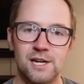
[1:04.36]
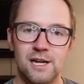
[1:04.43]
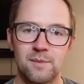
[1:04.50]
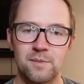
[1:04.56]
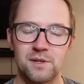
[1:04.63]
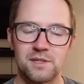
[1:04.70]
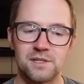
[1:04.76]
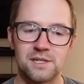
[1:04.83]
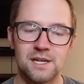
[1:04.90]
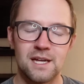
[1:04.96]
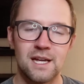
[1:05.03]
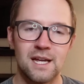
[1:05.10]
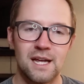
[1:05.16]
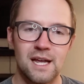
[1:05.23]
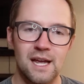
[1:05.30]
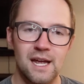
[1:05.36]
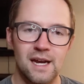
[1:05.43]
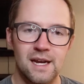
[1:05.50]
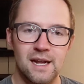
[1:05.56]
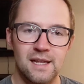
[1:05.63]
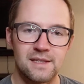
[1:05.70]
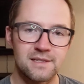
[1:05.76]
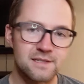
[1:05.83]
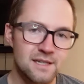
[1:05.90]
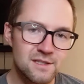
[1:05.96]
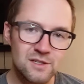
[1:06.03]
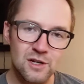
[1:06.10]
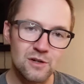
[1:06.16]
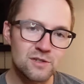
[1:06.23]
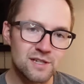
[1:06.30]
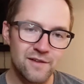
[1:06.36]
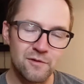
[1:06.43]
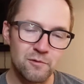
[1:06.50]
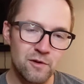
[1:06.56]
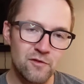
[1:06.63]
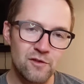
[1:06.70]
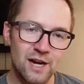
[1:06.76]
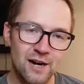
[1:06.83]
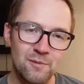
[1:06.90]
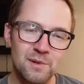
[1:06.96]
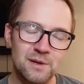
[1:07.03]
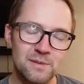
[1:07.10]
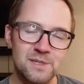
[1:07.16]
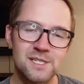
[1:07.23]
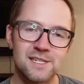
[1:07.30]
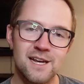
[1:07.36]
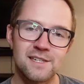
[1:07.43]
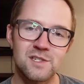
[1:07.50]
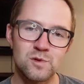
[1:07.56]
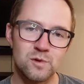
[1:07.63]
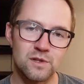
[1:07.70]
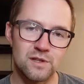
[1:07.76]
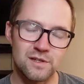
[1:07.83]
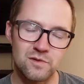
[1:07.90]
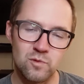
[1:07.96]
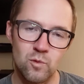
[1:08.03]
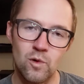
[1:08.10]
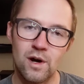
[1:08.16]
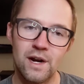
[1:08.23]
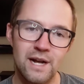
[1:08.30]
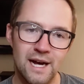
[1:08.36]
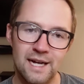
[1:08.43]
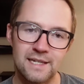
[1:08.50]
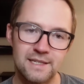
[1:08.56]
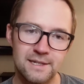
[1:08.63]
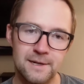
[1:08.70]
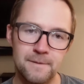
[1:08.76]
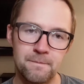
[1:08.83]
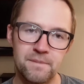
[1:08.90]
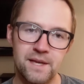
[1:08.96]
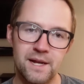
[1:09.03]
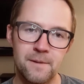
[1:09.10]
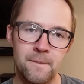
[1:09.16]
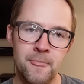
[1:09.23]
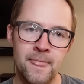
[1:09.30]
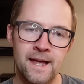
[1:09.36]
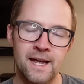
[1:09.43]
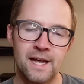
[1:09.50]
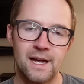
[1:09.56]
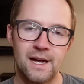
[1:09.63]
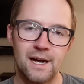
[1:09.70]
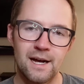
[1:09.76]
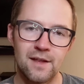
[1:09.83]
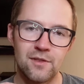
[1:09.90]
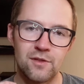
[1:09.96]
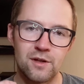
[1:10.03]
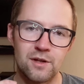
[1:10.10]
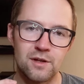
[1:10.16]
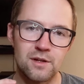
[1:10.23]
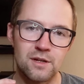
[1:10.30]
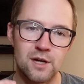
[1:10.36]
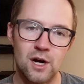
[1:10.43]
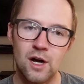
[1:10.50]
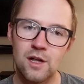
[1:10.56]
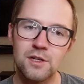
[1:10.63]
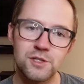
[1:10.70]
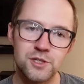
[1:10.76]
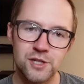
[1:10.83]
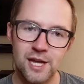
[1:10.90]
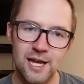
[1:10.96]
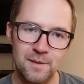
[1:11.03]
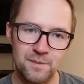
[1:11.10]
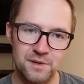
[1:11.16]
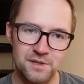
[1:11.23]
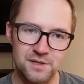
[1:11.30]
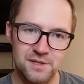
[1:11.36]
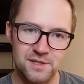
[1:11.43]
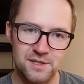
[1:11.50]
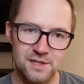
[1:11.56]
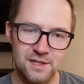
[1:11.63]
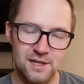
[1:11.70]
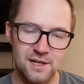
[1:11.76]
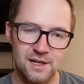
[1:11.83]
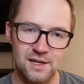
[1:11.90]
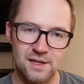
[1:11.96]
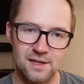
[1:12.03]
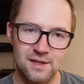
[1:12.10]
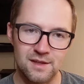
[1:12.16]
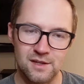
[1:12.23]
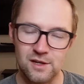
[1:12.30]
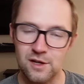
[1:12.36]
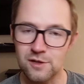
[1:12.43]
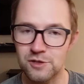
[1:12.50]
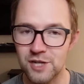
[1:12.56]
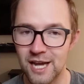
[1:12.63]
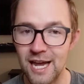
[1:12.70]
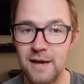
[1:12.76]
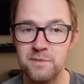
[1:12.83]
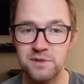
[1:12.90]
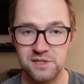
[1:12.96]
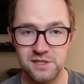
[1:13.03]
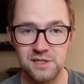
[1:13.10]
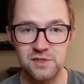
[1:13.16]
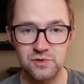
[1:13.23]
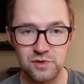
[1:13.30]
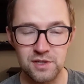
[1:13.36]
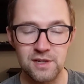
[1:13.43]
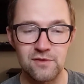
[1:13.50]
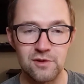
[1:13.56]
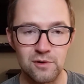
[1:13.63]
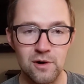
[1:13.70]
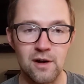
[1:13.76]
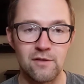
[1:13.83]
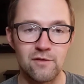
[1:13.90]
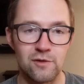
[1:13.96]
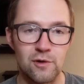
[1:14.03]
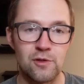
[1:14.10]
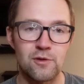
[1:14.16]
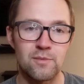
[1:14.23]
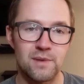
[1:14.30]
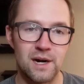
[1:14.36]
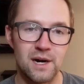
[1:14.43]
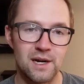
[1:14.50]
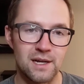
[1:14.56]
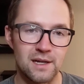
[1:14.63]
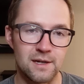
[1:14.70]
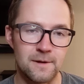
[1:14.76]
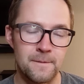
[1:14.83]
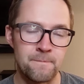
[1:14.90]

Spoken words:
campus, and since '07, we've kind of been obsessed with this one idea that the college campus, the college campuses really of North America,